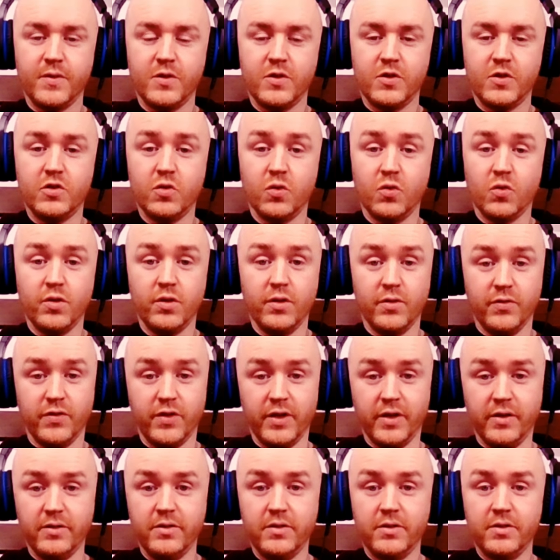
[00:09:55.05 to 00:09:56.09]
It's a story of
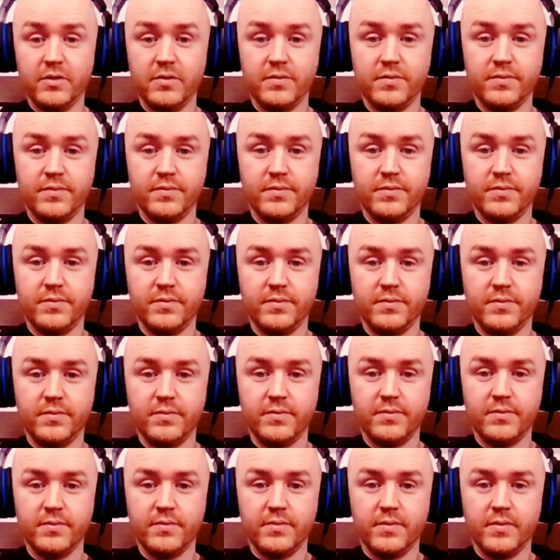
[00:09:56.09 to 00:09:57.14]
guilt,
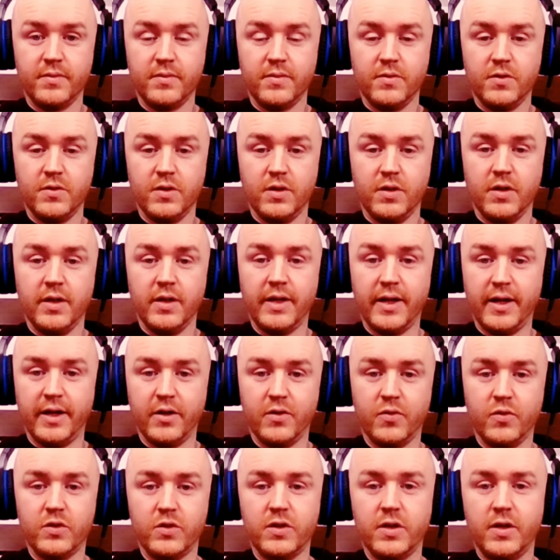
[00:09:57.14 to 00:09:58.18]

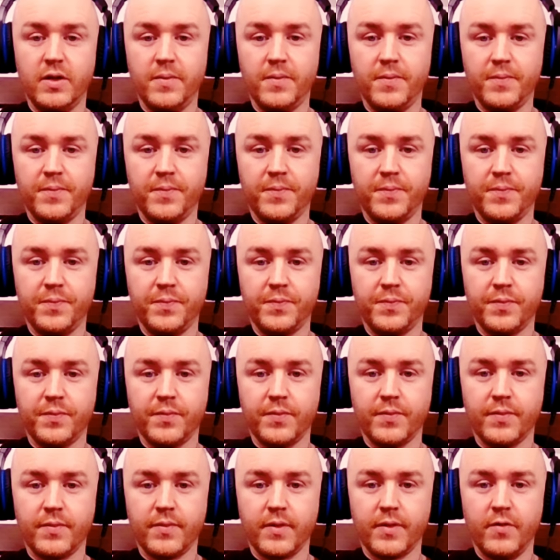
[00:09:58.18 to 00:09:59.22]
inadequacy,
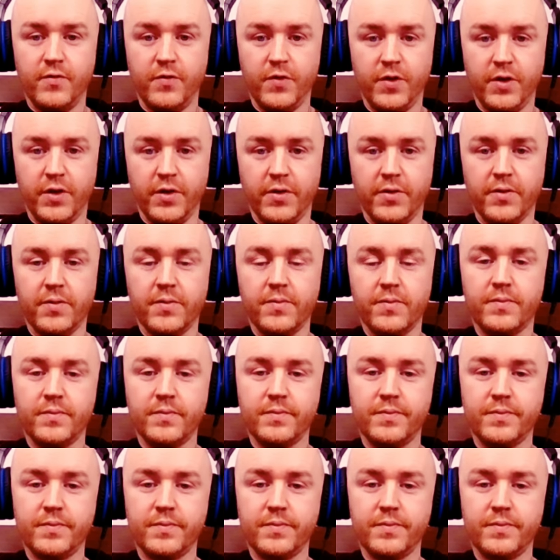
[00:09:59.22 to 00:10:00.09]
fear,